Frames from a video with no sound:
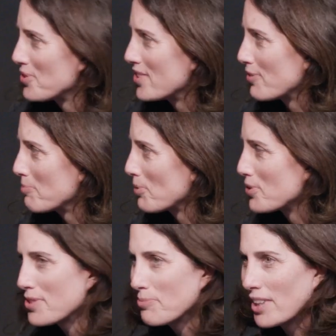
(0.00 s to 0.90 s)
a different
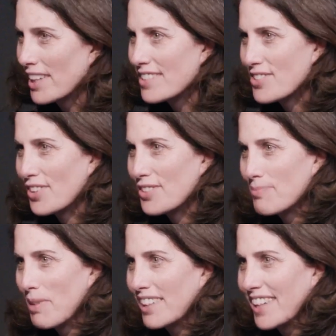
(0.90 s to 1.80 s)
person when I start
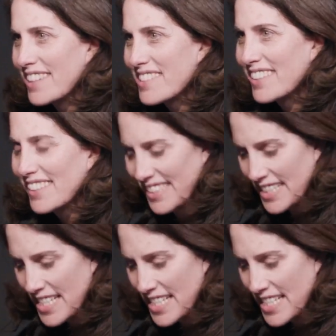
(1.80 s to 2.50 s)
podcasting. All